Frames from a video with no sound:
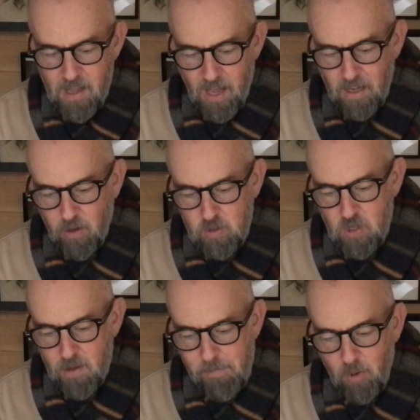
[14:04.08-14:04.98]
and looked at
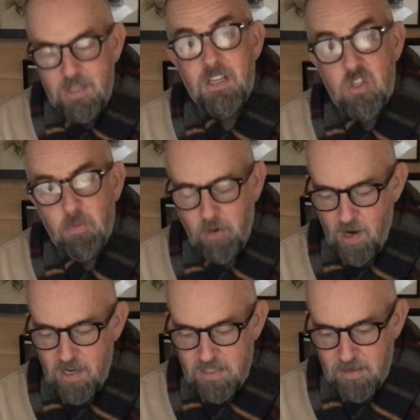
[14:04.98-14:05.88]
the boys in
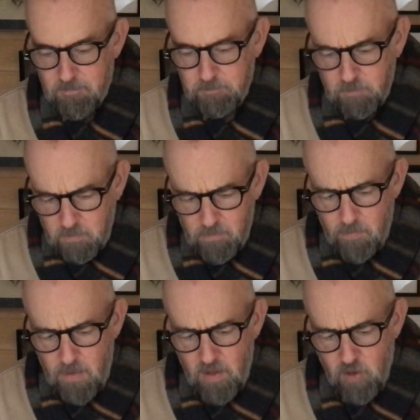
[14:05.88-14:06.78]
surprise.
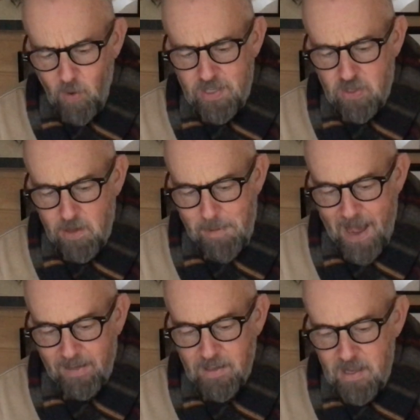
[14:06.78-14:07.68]
The rest of the pack